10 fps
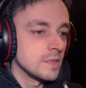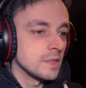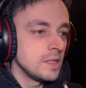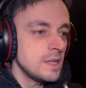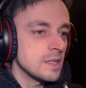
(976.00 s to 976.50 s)

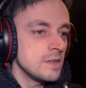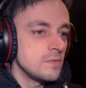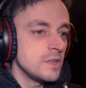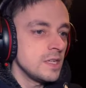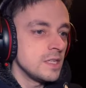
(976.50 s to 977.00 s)
Yeah, they
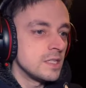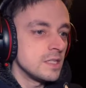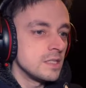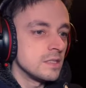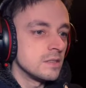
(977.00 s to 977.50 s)
really
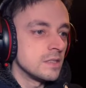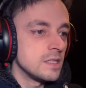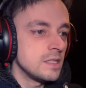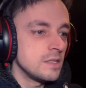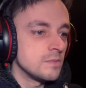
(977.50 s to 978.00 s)
didn't. They
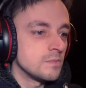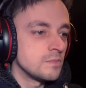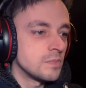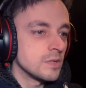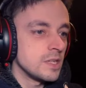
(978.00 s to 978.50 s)
didn't
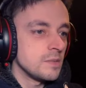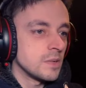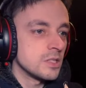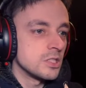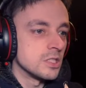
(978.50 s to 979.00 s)
pull any
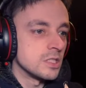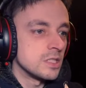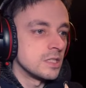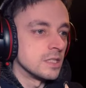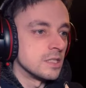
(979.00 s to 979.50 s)
punches,
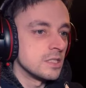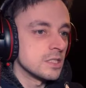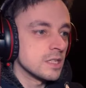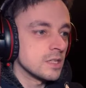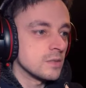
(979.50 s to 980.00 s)
did they? They
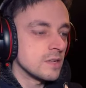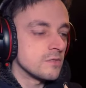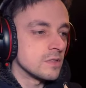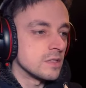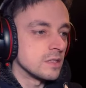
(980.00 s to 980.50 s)
just killed
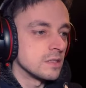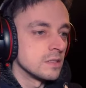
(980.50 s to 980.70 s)
everything.